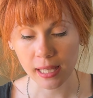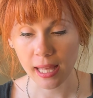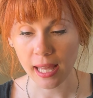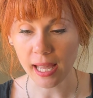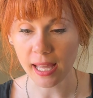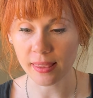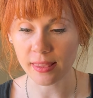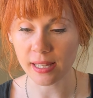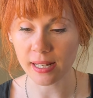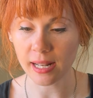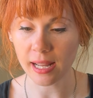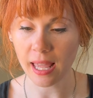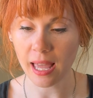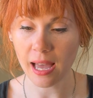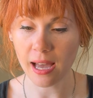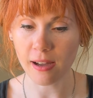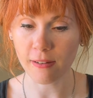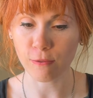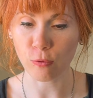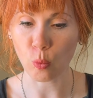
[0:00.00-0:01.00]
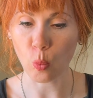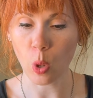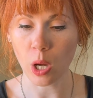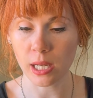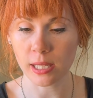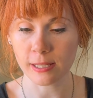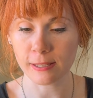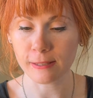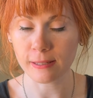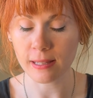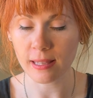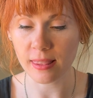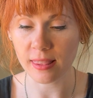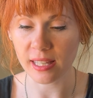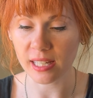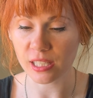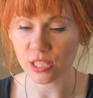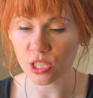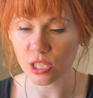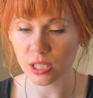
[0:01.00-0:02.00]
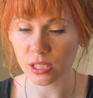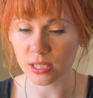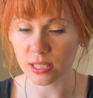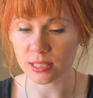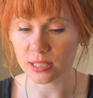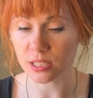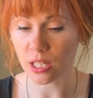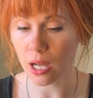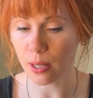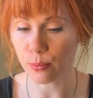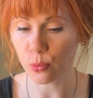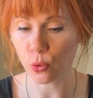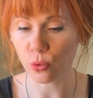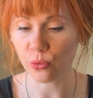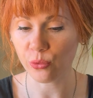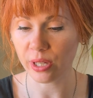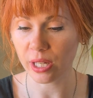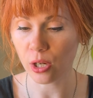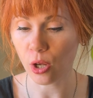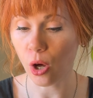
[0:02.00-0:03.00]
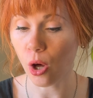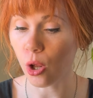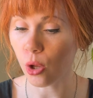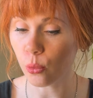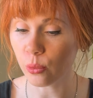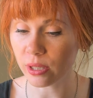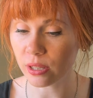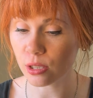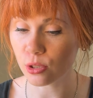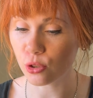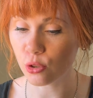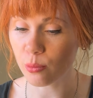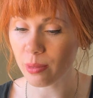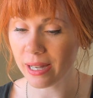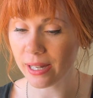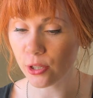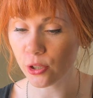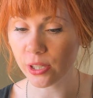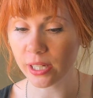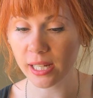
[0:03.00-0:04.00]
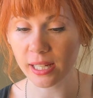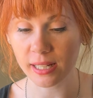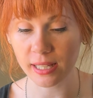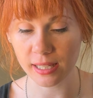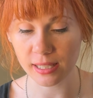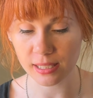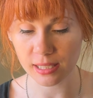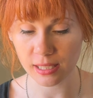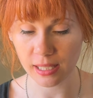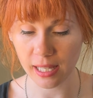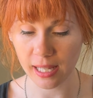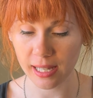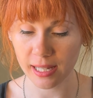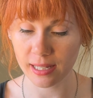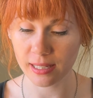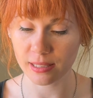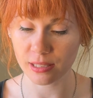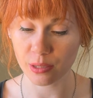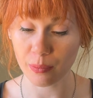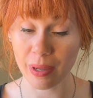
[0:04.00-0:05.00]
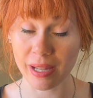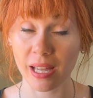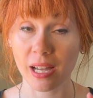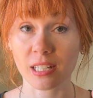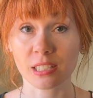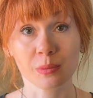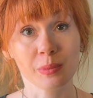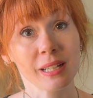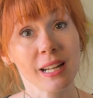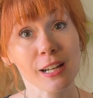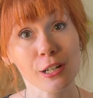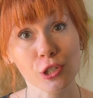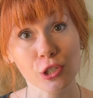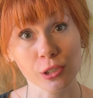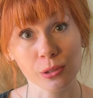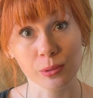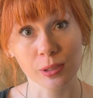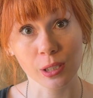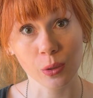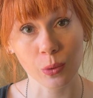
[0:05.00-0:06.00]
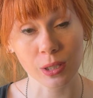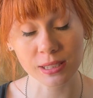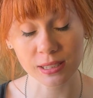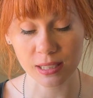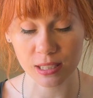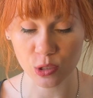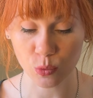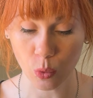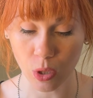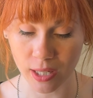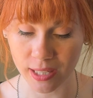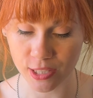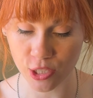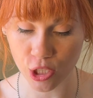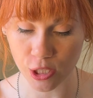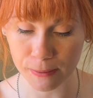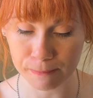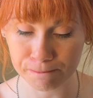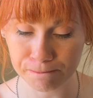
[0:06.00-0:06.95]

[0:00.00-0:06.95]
And then I have one that does not move at all with a new battery in it, and my husband actually really wants this watch.